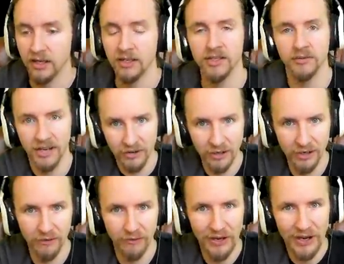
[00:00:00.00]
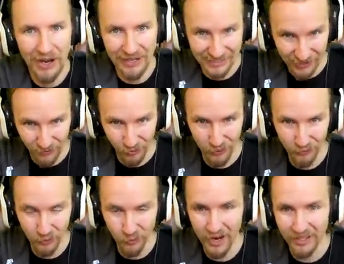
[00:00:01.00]
So now that I've answered for all of
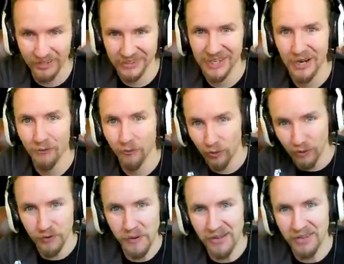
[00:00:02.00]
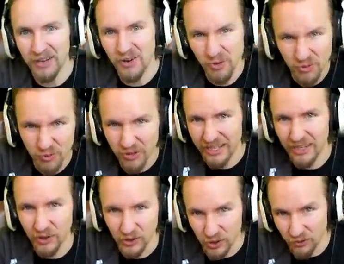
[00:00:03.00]
the whales, for all of you out there who are really
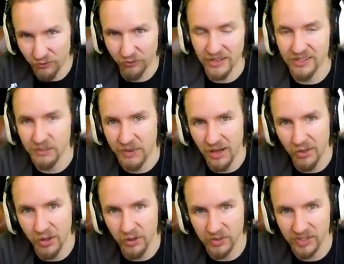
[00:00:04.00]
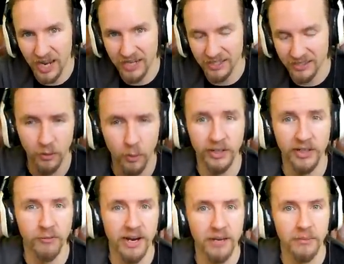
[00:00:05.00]
not too fussed about those tanks, what
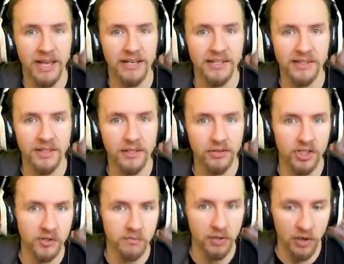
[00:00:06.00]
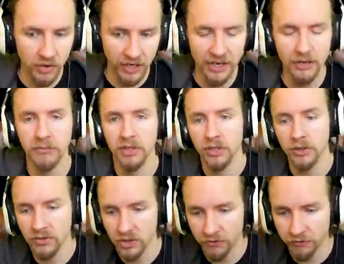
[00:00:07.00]
I'd recommend is that you just log in, use your